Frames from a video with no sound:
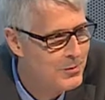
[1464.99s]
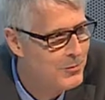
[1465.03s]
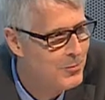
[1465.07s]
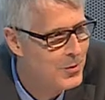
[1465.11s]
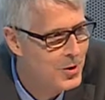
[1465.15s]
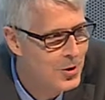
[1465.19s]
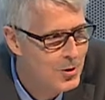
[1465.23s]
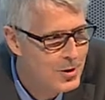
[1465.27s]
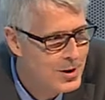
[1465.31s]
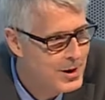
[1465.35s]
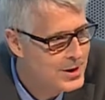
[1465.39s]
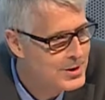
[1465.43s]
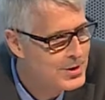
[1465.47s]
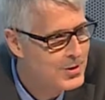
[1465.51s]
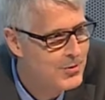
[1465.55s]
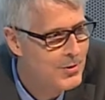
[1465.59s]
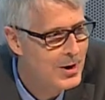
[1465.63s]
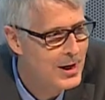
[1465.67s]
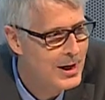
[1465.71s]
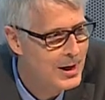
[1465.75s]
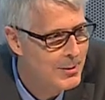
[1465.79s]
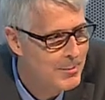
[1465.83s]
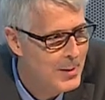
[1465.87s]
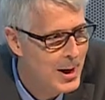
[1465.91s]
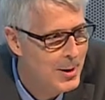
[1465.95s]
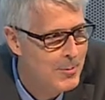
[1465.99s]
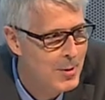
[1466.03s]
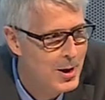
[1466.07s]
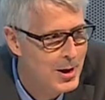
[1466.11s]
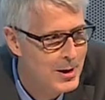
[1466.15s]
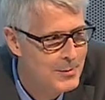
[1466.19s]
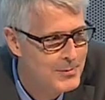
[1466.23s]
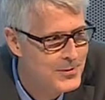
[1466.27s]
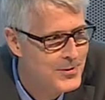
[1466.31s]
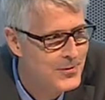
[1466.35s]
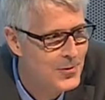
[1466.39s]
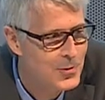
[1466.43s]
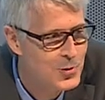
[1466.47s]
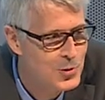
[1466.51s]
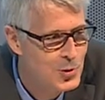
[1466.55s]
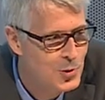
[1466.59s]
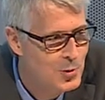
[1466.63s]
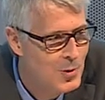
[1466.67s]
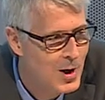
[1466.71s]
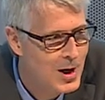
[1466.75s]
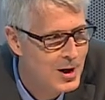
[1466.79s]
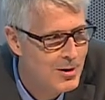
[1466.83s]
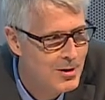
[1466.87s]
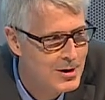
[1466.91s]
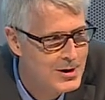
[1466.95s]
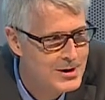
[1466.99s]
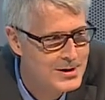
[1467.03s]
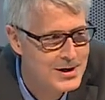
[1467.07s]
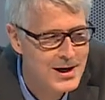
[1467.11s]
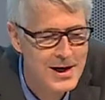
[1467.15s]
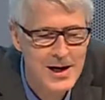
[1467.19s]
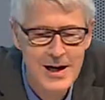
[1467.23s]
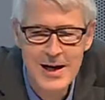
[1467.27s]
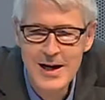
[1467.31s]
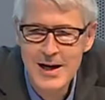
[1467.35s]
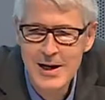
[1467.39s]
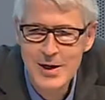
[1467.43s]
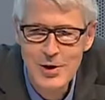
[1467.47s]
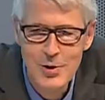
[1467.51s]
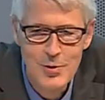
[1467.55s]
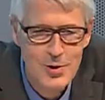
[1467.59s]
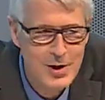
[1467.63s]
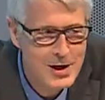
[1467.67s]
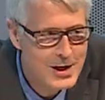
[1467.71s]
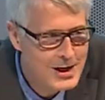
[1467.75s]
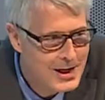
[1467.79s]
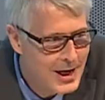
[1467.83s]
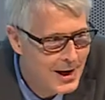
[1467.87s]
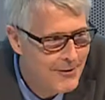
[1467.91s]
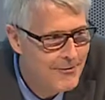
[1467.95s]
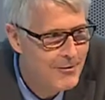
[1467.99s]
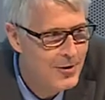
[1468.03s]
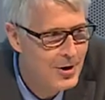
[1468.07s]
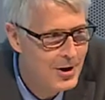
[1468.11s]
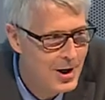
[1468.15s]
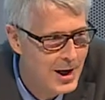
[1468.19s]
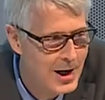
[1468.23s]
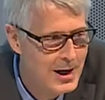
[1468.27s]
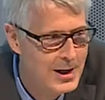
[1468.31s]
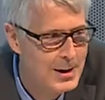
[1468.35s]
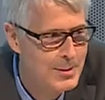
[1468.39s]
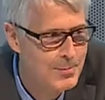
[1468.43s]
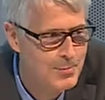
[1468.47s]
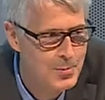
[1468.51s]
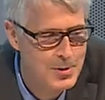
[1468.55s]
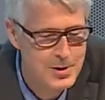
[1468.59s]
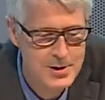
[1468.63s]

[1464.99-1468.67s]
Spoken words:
look at screening mammograms for 2 hours, you never 100%